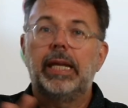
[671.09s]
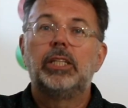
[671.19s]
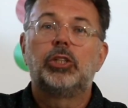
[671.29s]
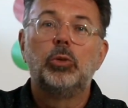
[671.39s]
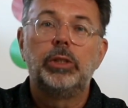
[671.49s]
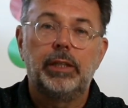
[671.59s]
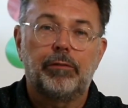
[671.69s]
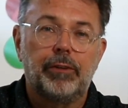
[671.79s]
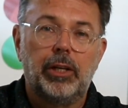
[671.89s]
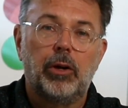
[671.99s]
in two
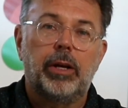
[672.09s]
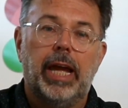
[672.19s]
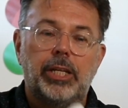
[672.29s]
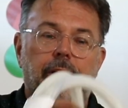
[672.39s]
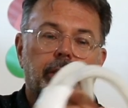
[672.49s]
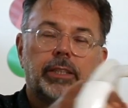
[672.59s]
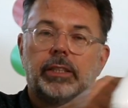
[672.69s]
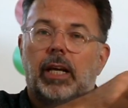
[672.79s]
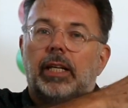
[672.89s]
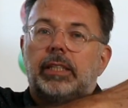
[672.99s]
different locations.